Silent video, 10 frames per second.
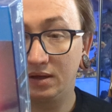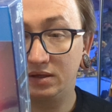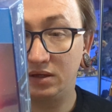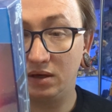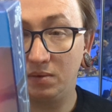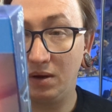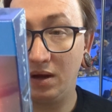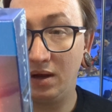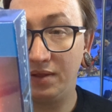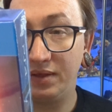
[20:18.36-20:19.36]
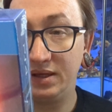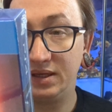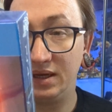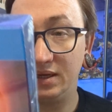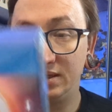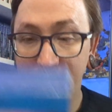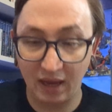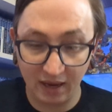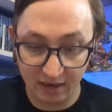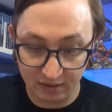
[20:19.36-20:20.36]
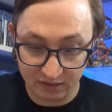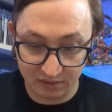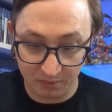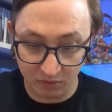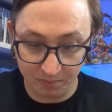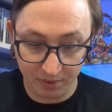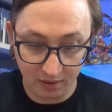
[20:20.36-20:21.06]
So this is a shmup